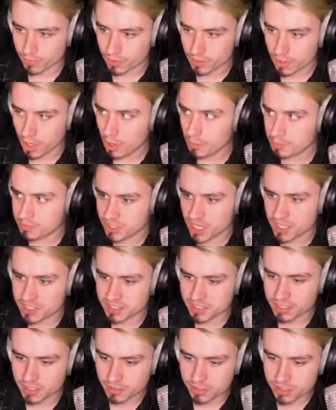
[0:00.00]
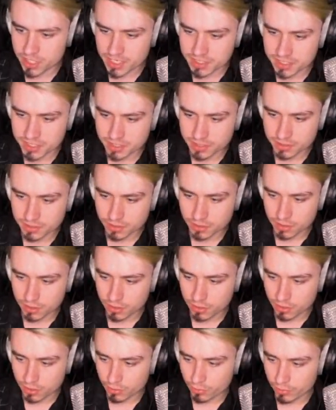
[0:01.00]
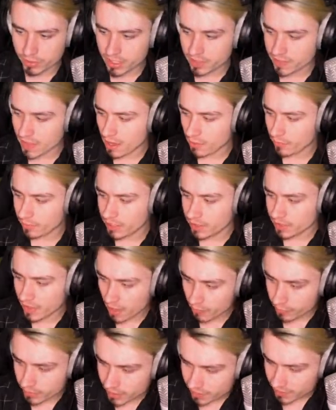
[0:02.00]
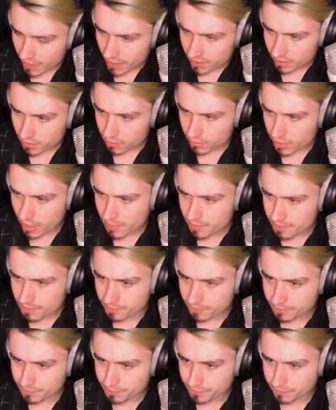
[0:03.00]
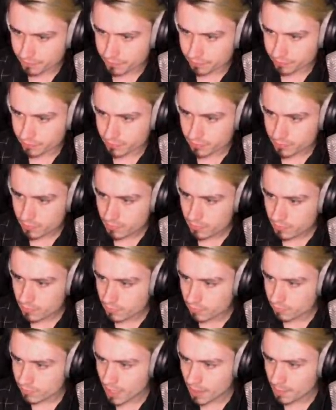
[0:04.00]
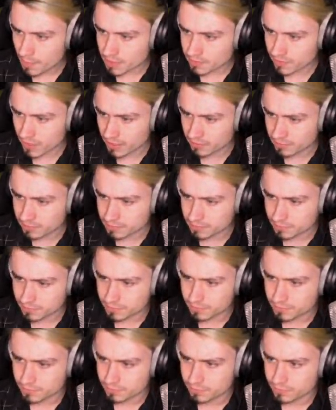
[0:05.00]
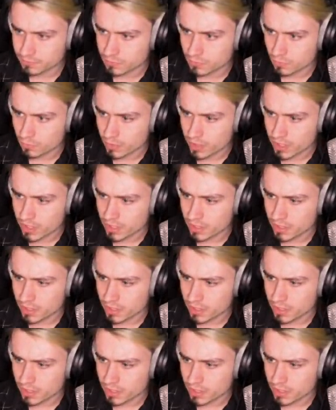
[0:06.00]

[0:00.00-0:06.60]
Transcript: Oh, chest, chest. We need that, we need that, we need that. Okay. Yeah, that's fine. Whee!